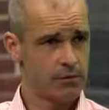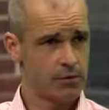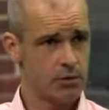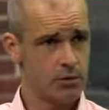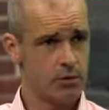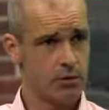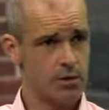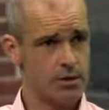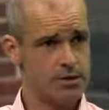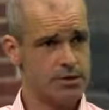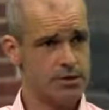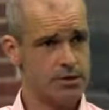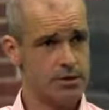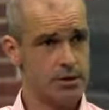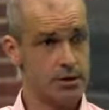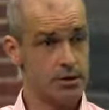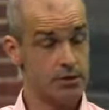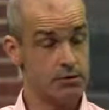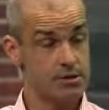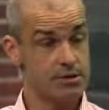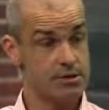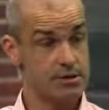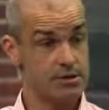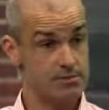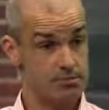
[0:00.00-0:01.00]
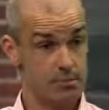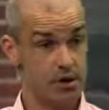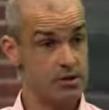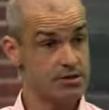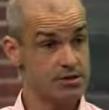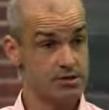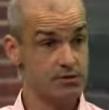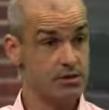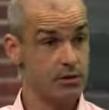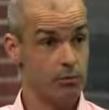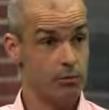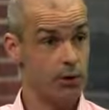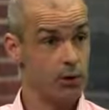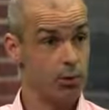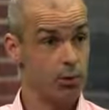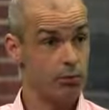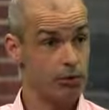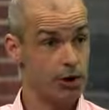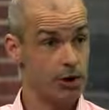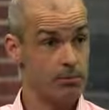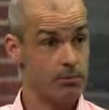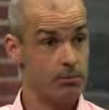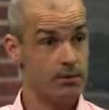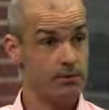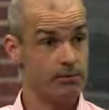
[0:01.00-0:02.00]
coins and notes. And most of it, we all
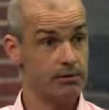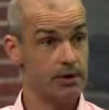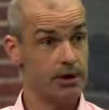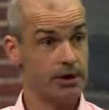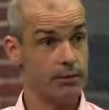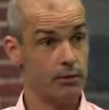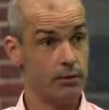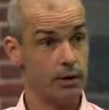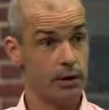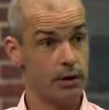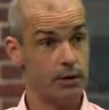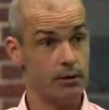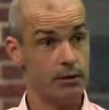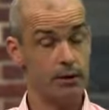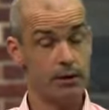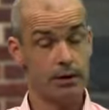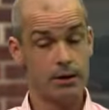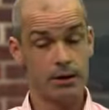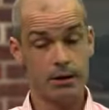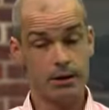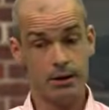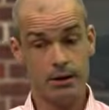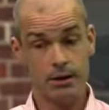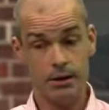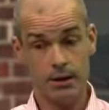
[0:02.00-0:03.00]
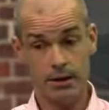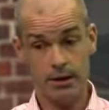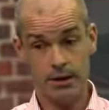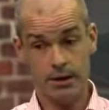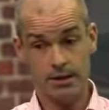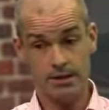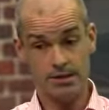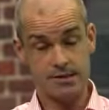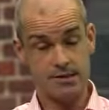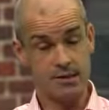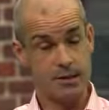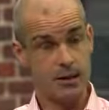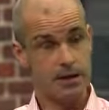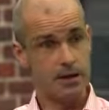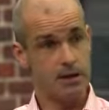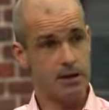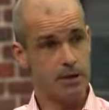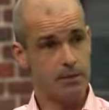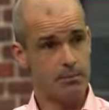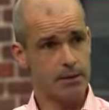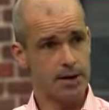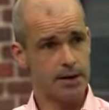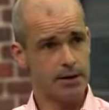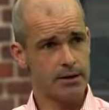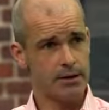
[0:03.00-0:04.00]
know perfectly well, is in
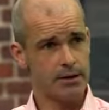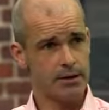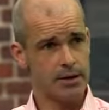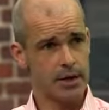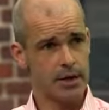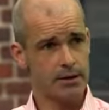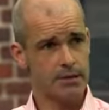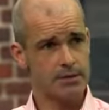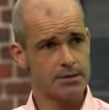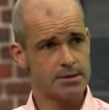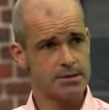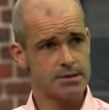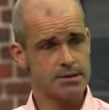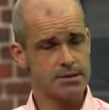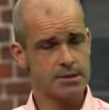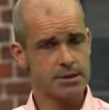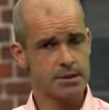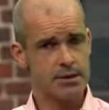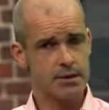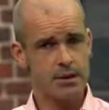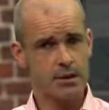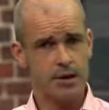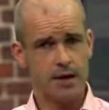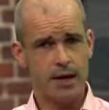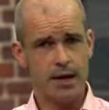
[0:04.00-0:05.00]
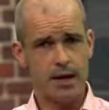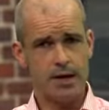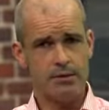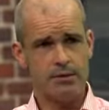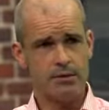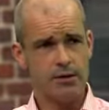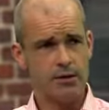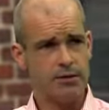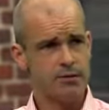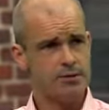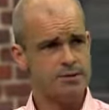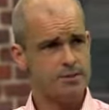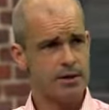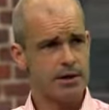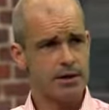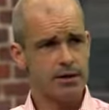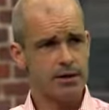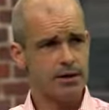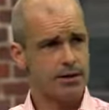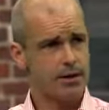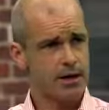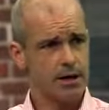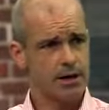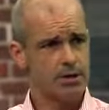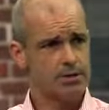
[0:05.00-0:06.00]
our bank accounts. Mm-hmm. And those bank
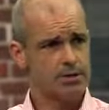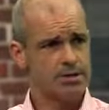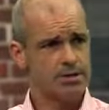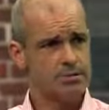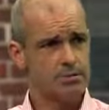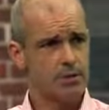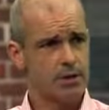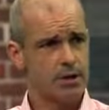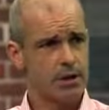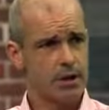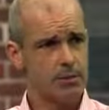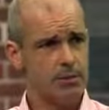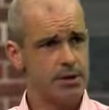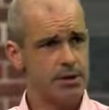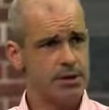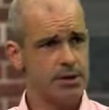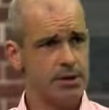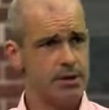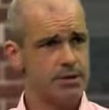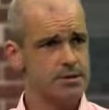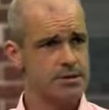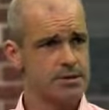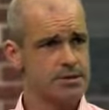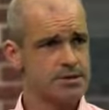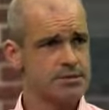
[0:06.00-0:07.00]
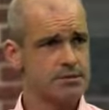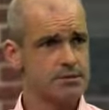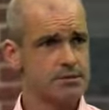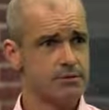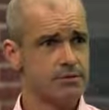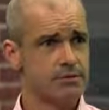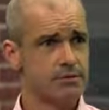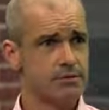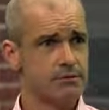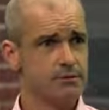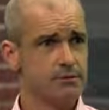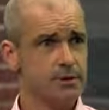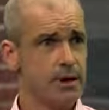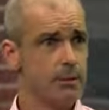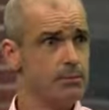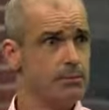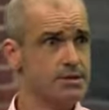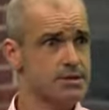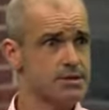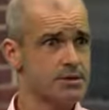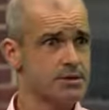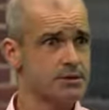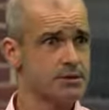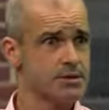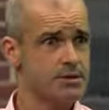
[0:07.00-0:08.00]
accounts, well, I mean, they're just sort of
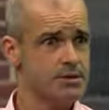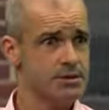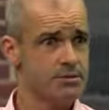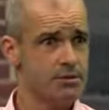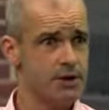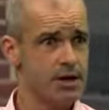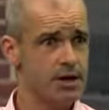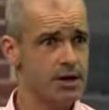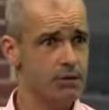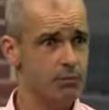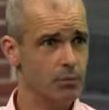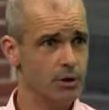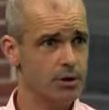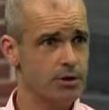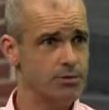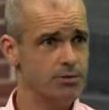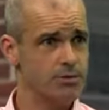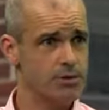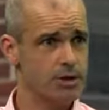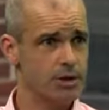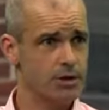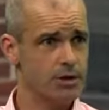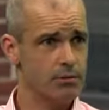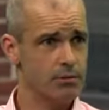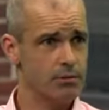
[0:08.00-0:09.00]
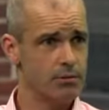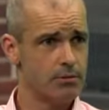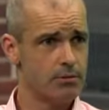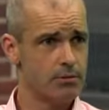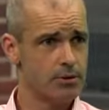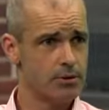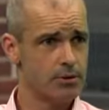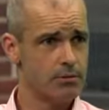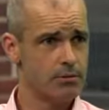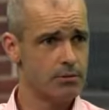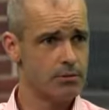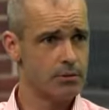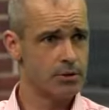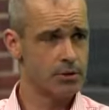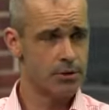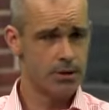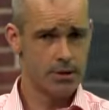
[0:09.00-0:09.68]
numbers on the screen when you check your